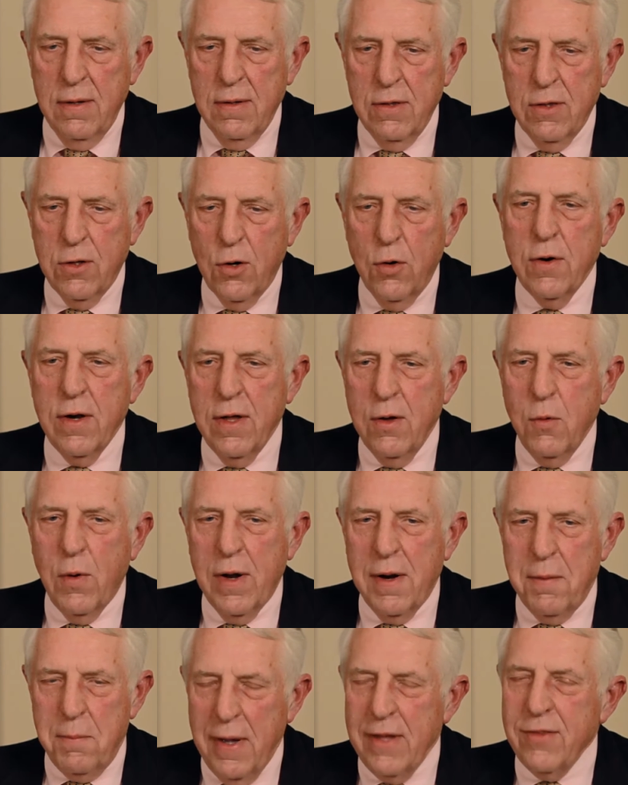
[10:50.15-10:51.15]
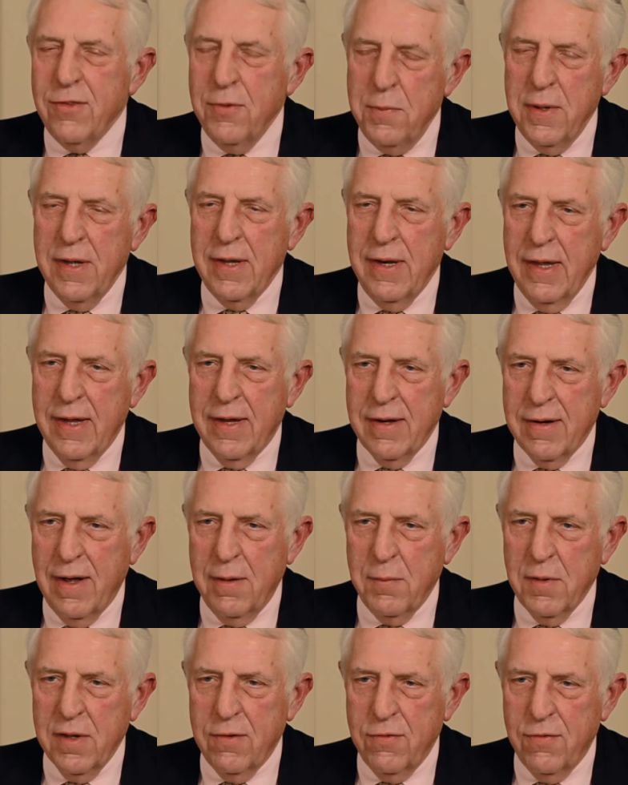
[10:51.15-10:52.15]
learning what it meant to be an
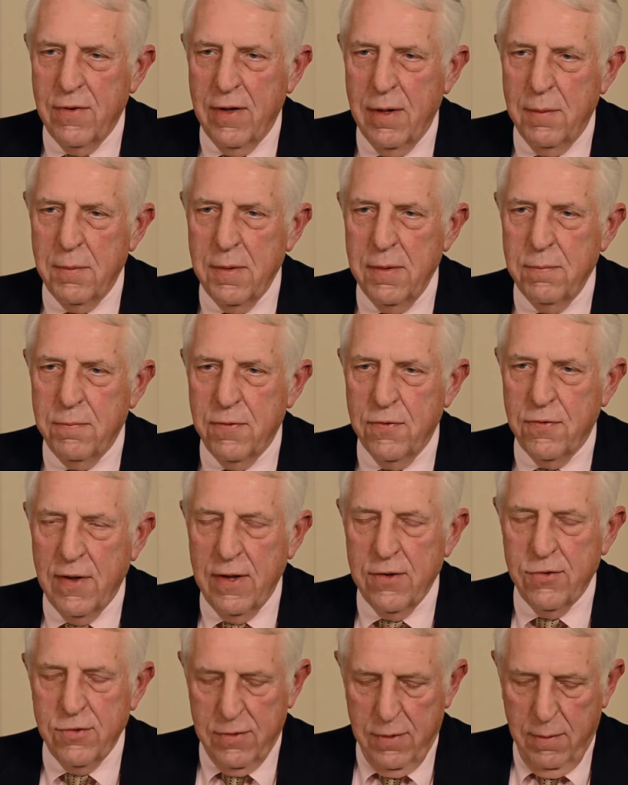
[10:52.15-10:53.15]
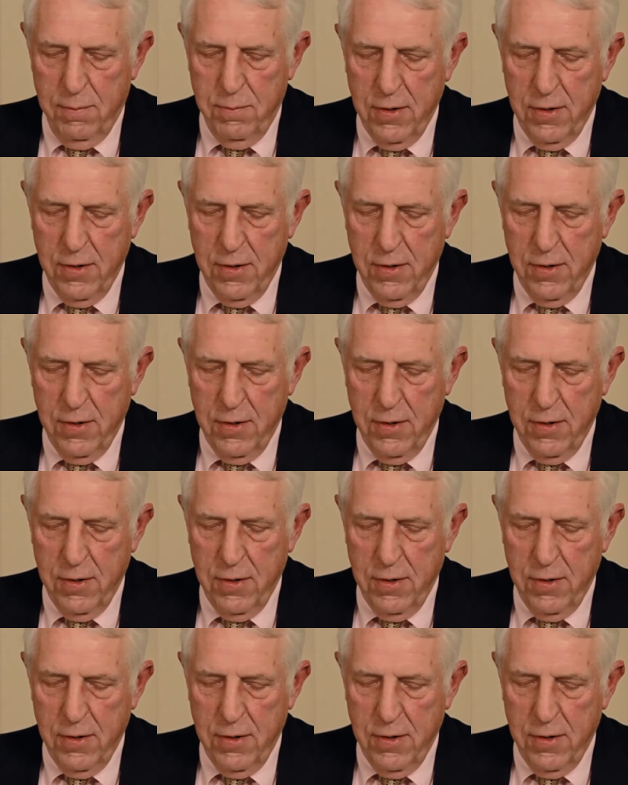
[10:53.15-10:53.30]
economic development professional,